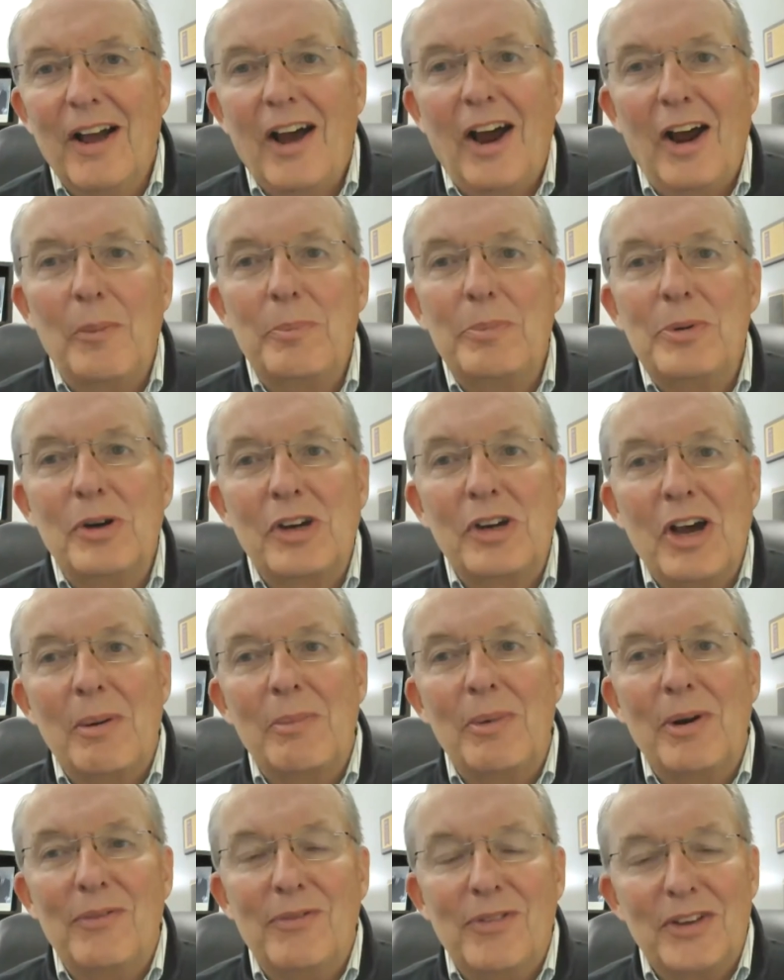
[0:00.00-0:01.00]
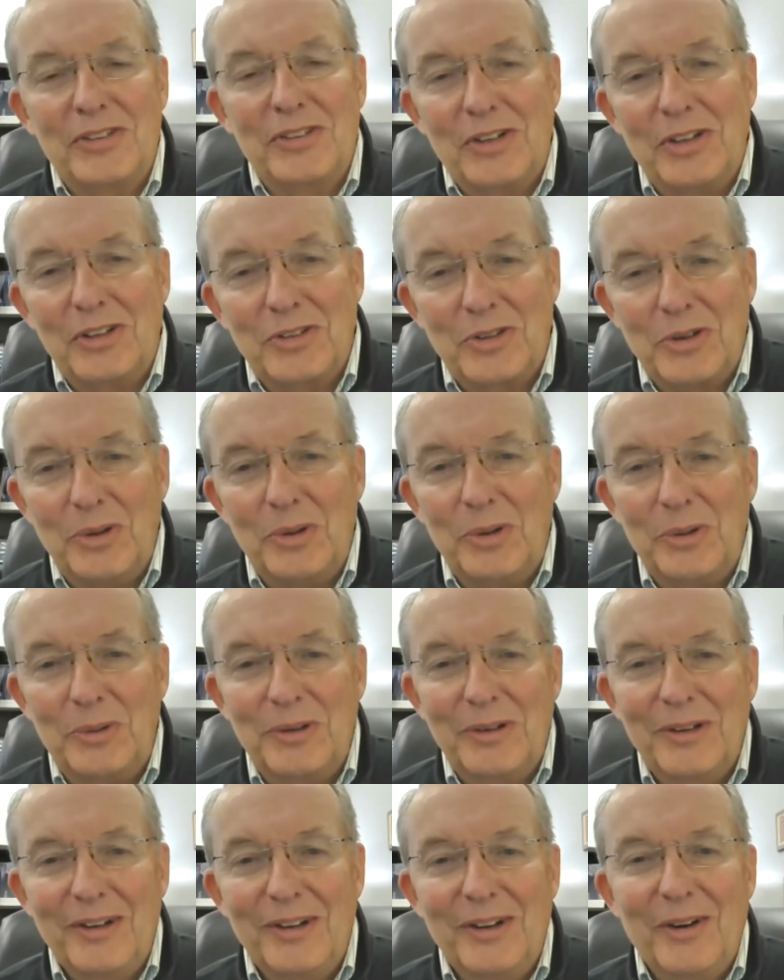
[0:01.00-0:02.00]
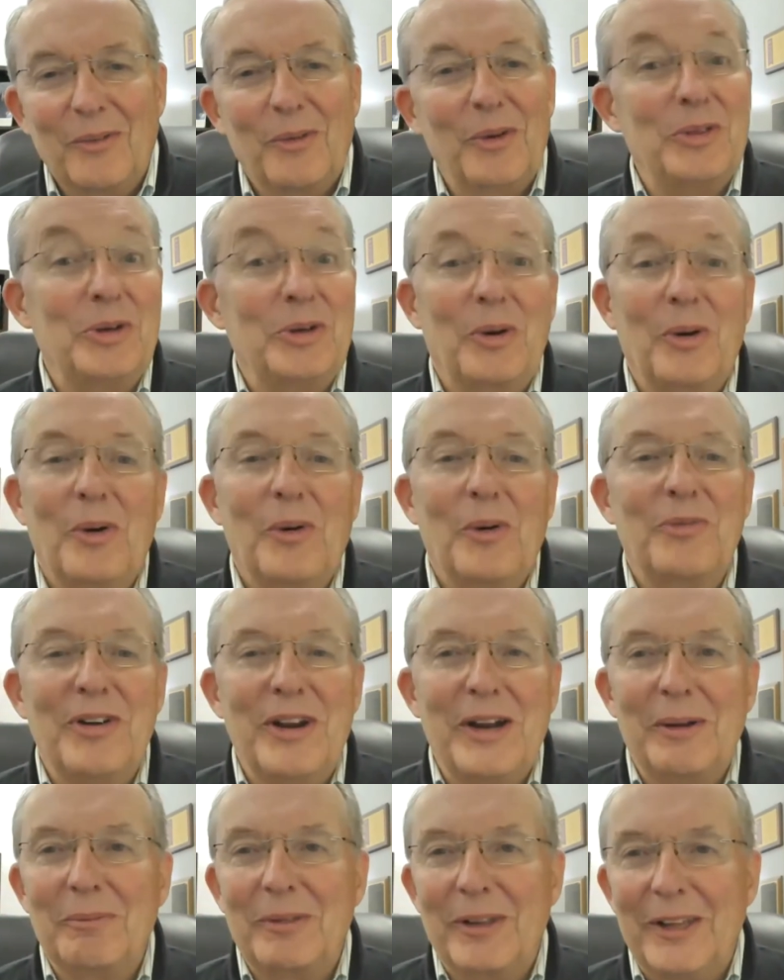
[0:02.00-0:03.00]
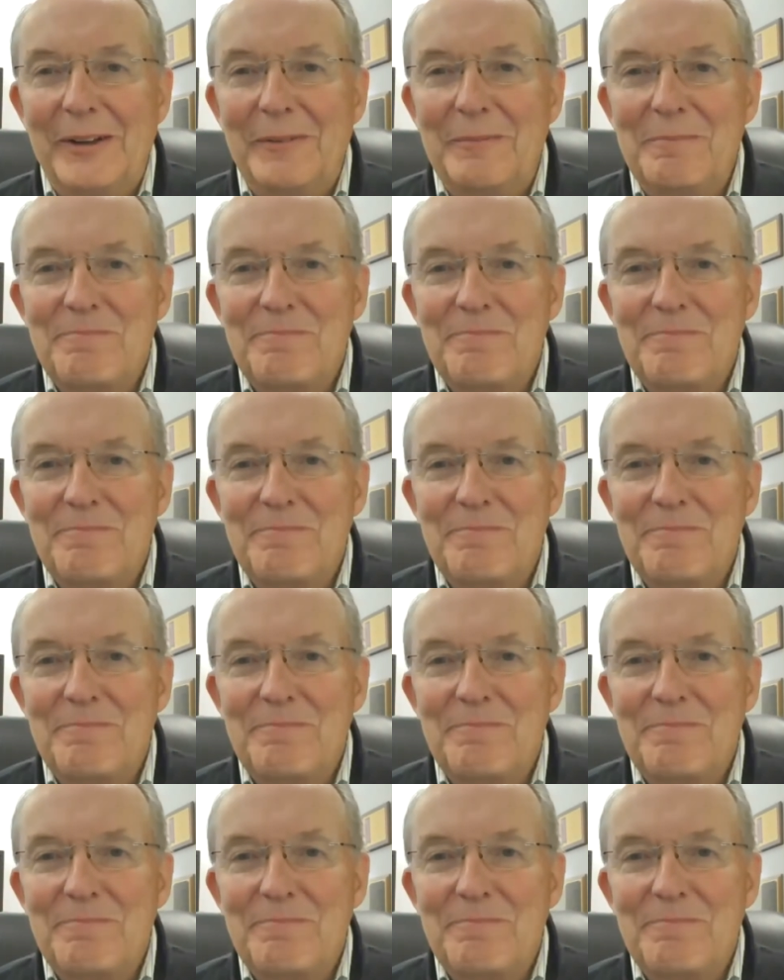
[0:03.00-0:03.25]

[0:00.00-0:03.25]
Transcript: I hope you'll come and visit us soon with your whole family.